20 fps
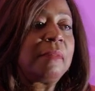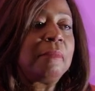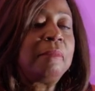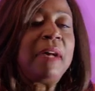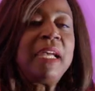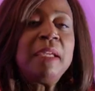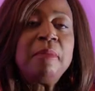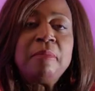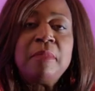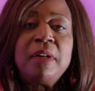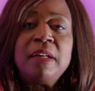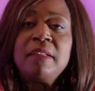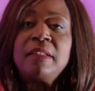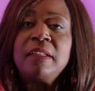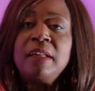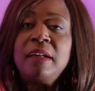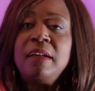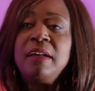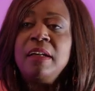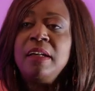My
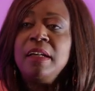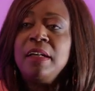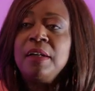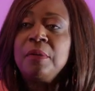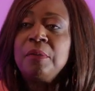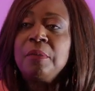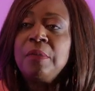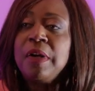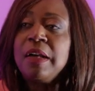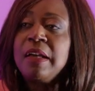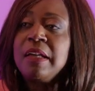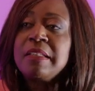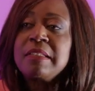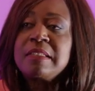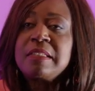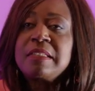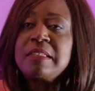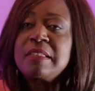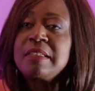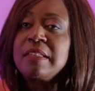mother was,
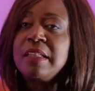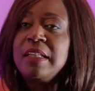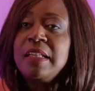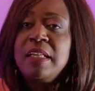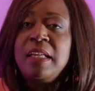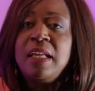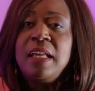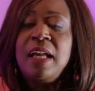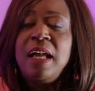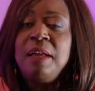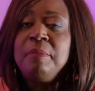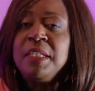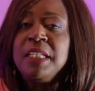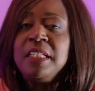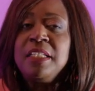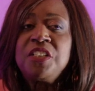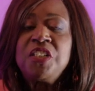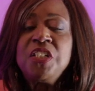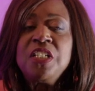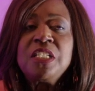I
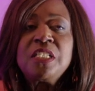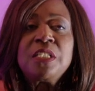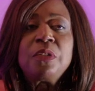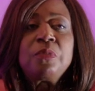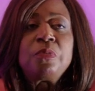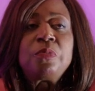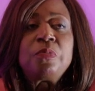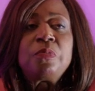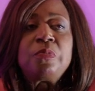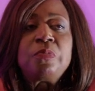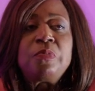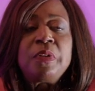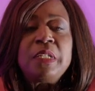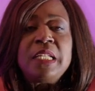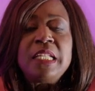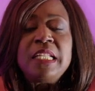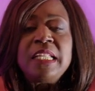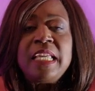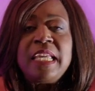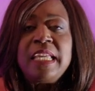mean, she's the
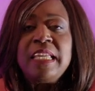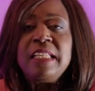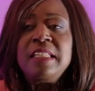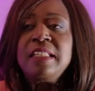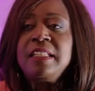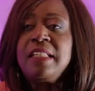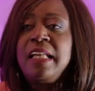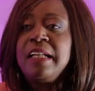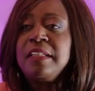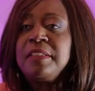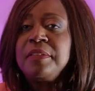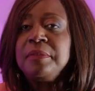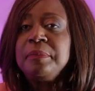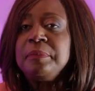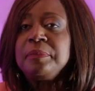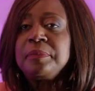lady that